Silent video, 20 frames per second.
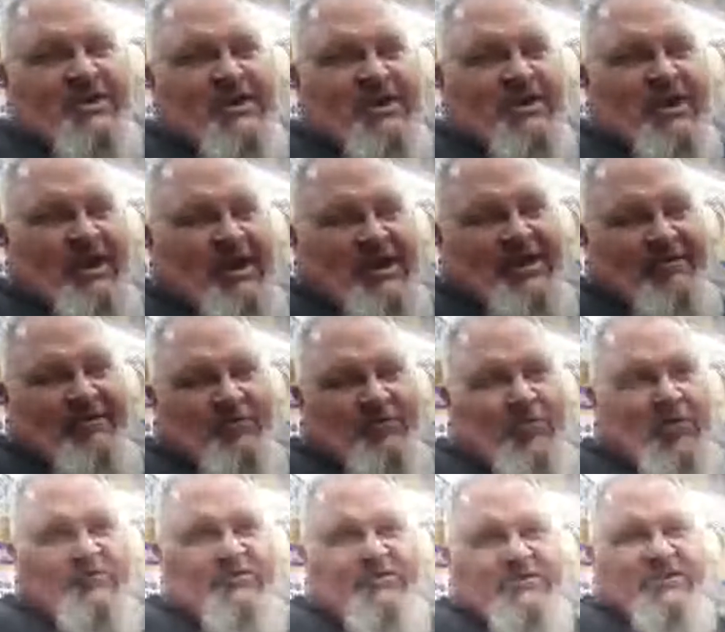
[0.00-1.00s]
I haven't
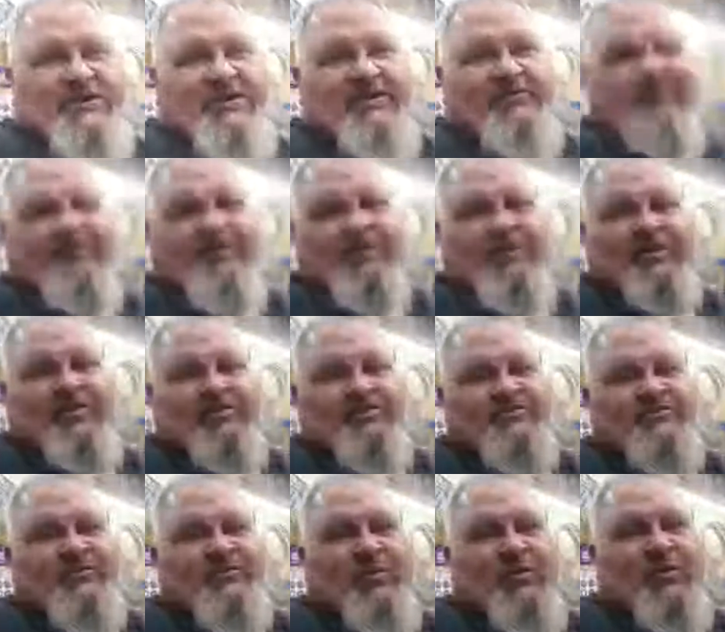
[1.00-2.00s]
posted any videos
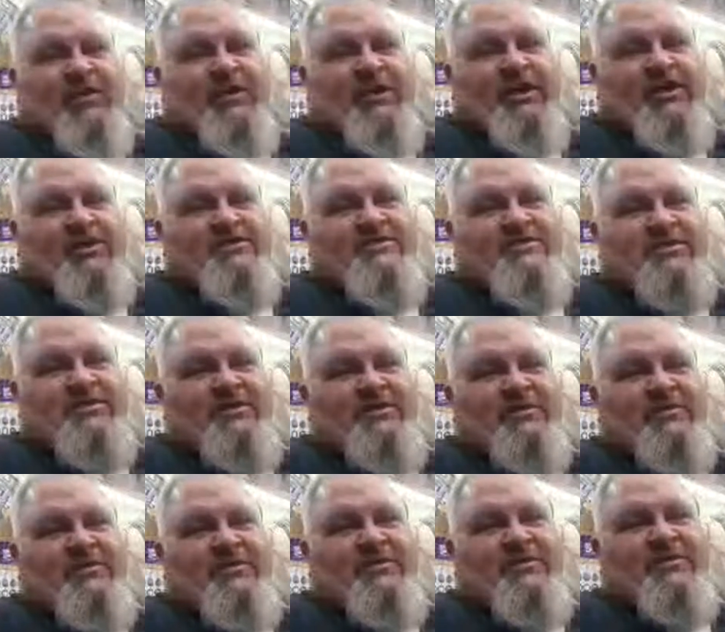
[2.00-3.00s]
for it yet,
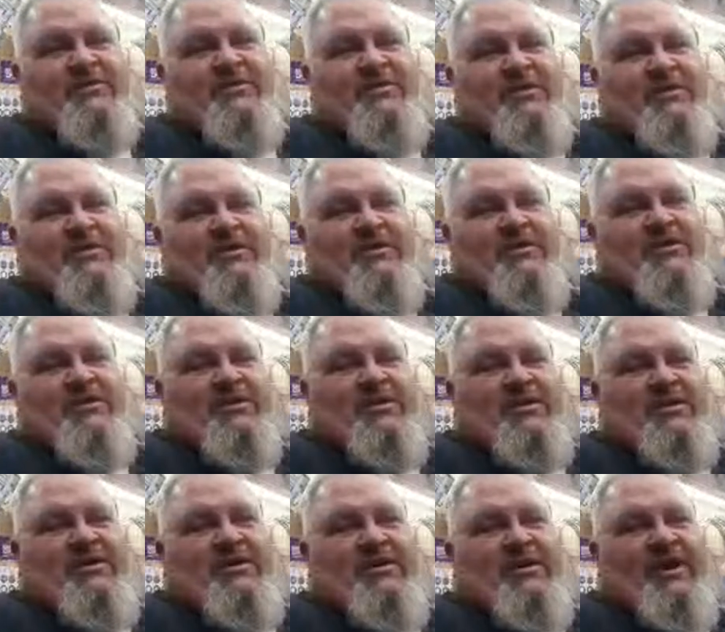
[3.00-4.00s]
so
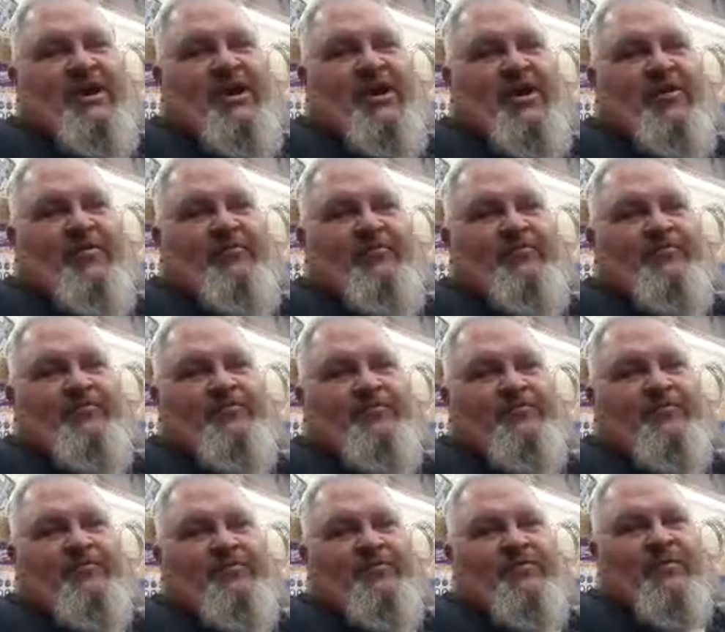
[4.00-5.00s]
um,
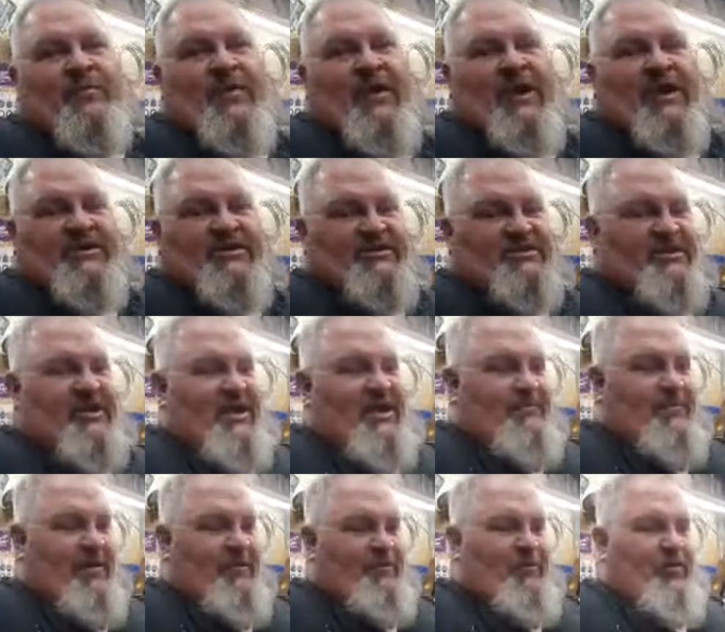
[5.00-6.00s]
I just
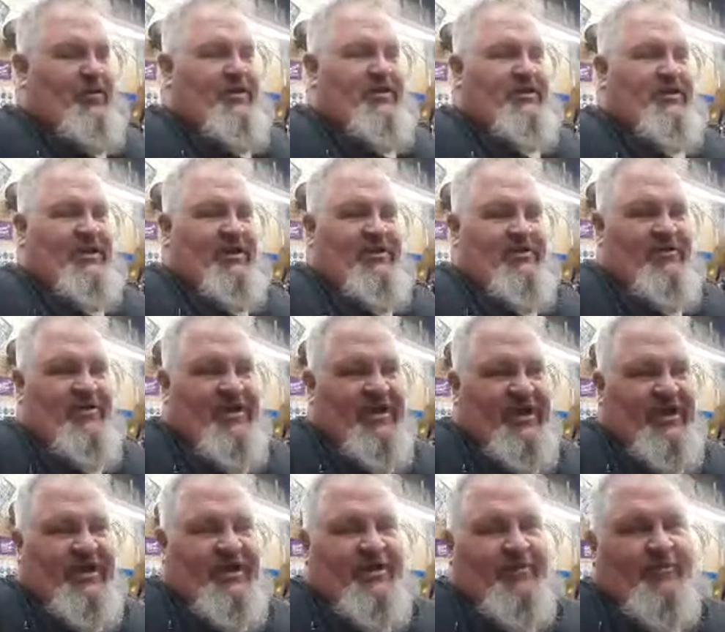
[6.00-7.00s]
came up with it the other
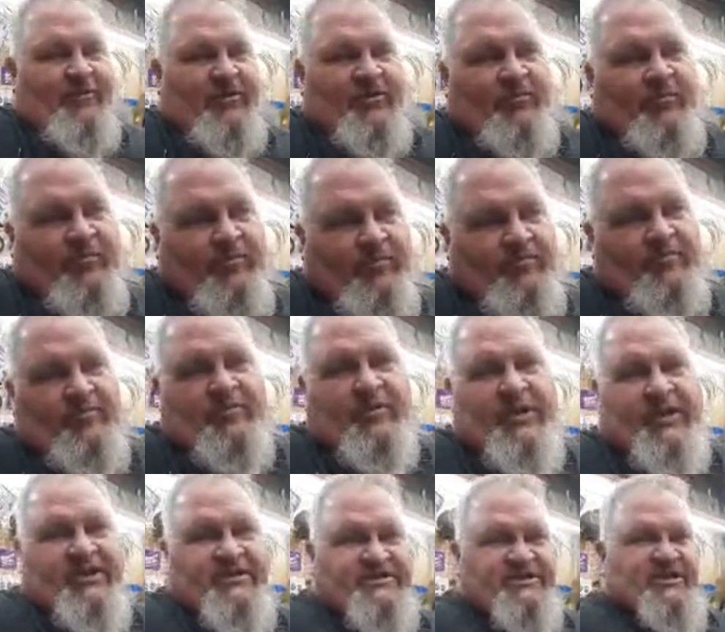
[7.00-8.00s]
day, and
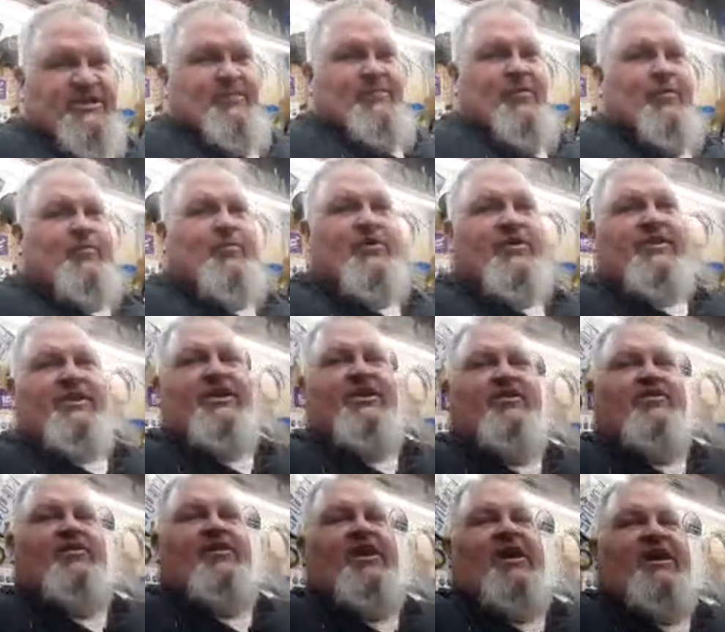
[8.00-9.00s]
like I said, I'm gonna put the other
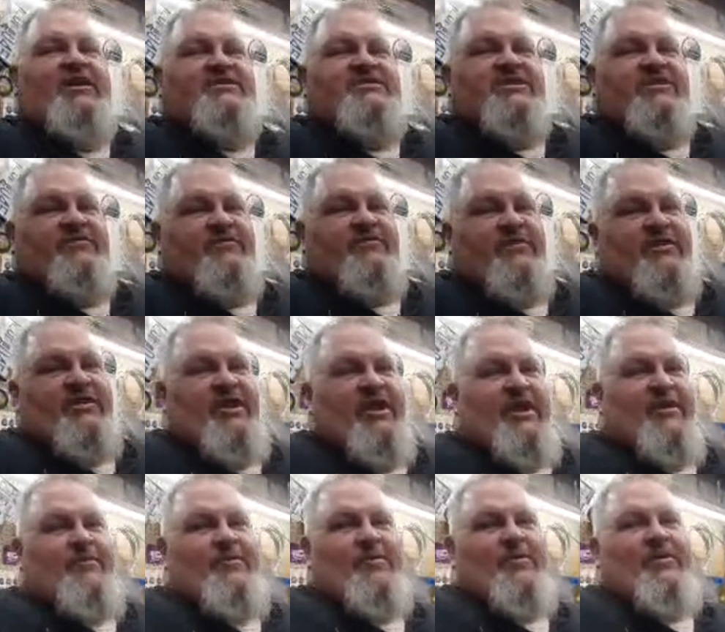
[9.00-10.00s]
content for the
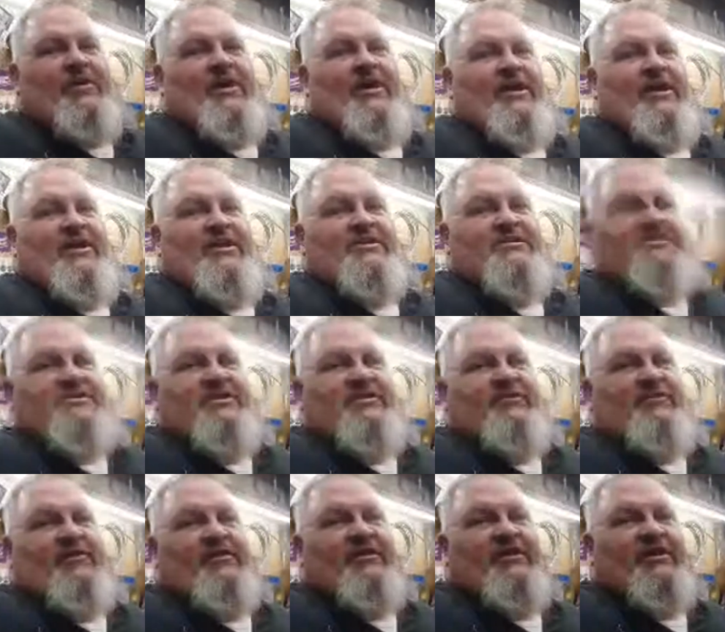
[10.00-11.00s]
camper and that kind of stuff
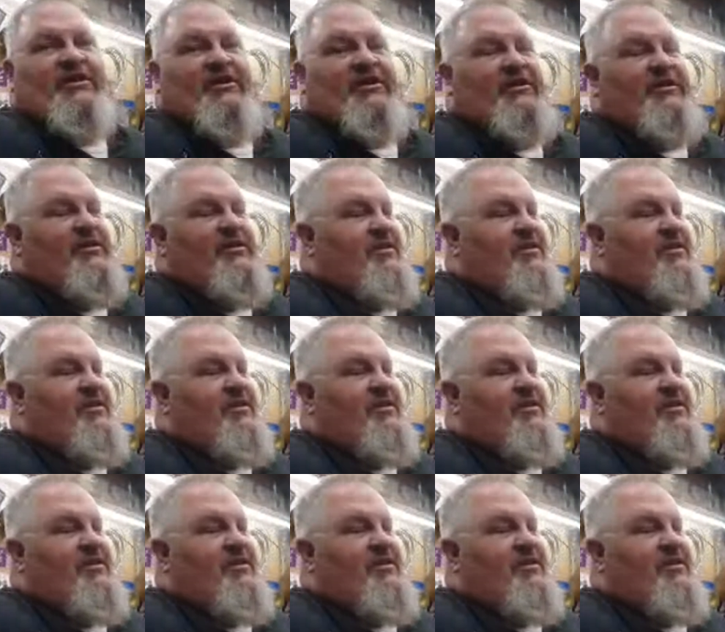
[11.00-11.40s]
on there.